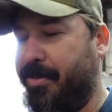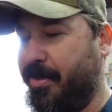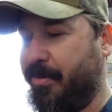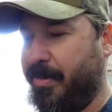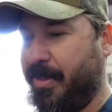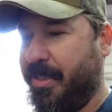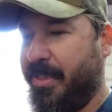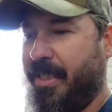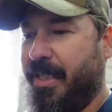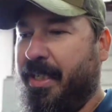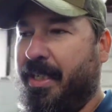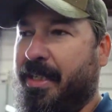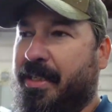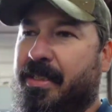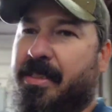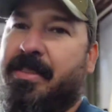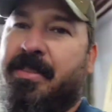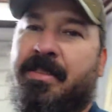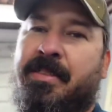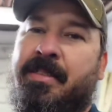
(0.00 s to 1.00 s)
I mean, you can't
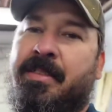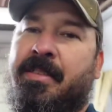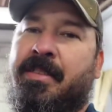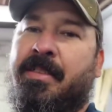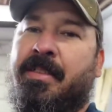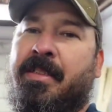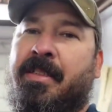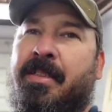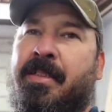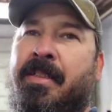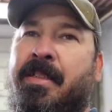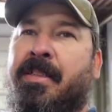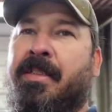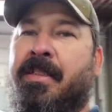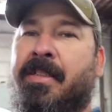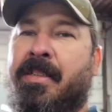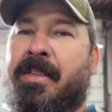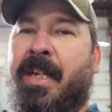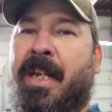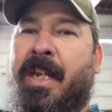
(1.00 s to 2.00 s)

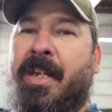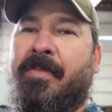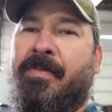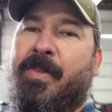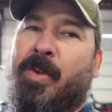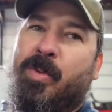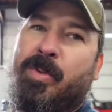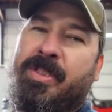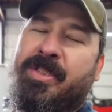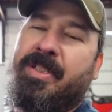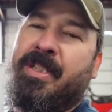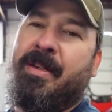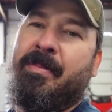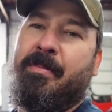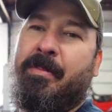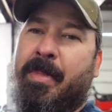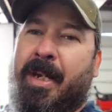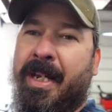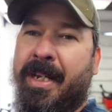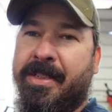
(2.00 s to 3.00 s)
have
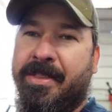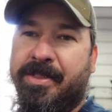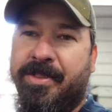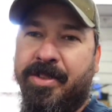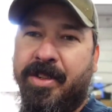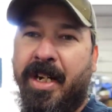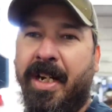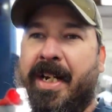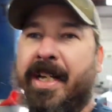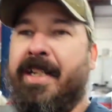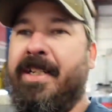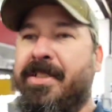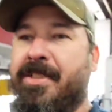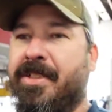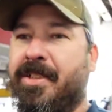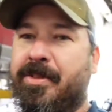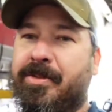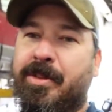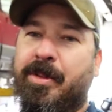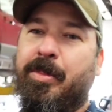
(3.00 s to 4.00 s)
47 bags of
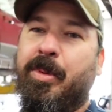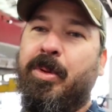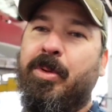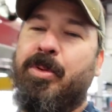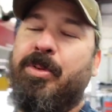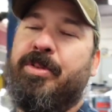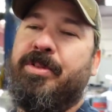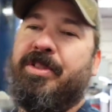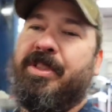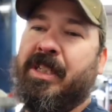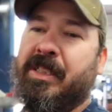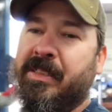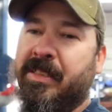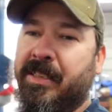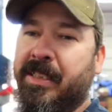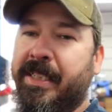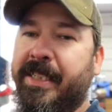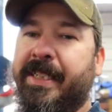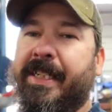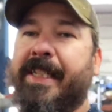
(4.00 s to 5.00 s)
trash on the porch
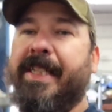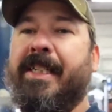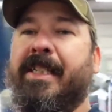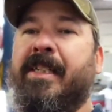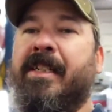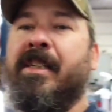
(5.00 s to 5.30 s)
leaking